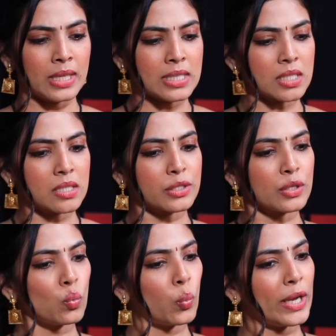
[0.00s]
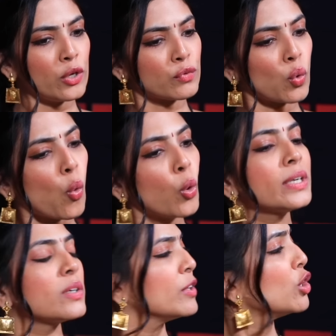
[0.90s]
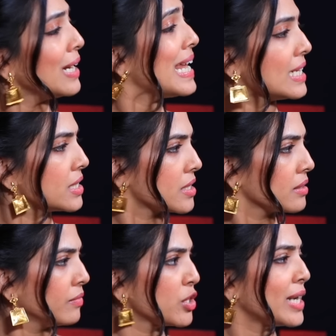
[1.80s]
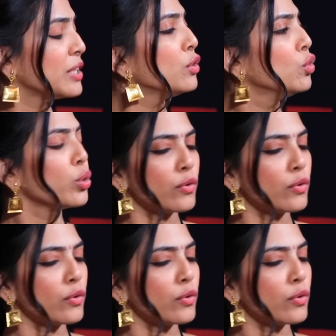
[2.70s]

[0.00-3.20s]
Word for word: There's a certain way you have to hold it with your legs, which I didn't know.